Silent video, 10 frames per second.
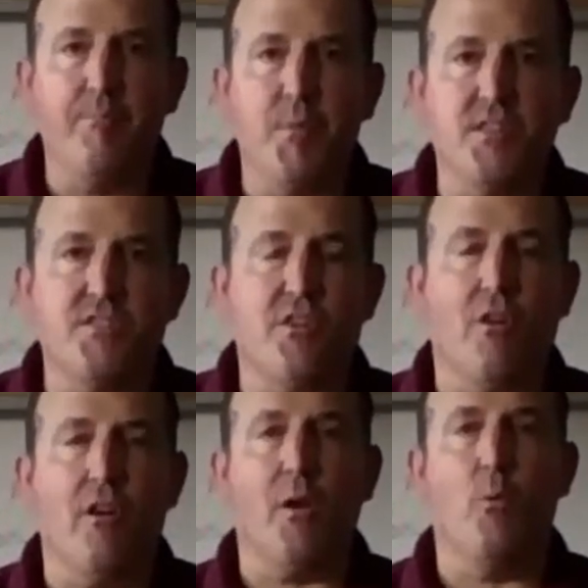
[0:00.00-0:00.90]
be
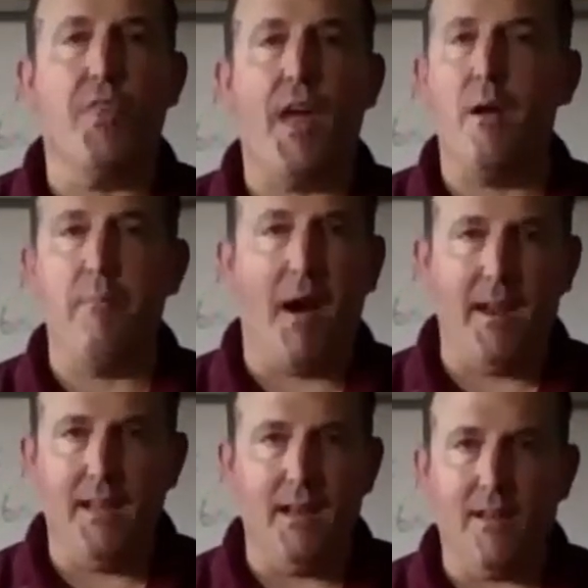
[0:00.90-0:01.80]
stirring without my
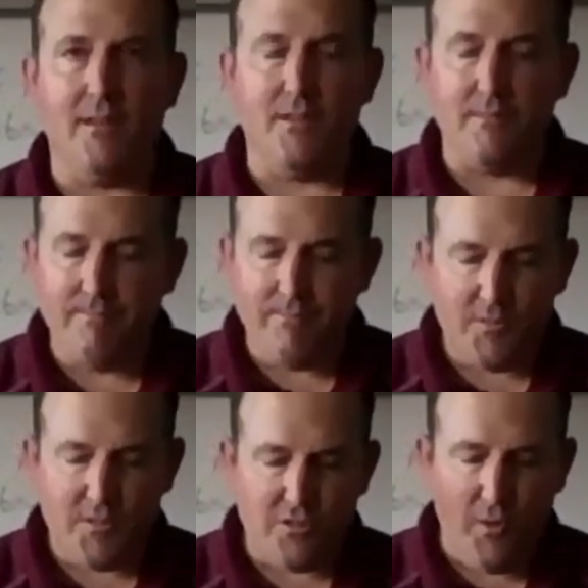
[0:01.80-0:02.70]
needing
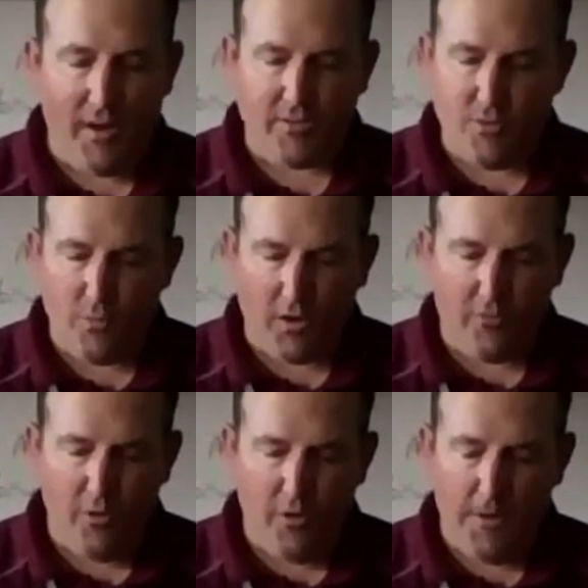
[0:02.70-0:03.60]
to do extra work
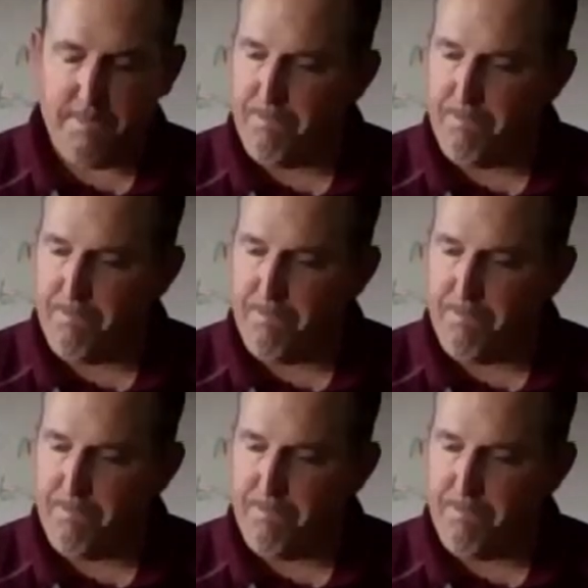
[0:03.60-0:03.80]
for it.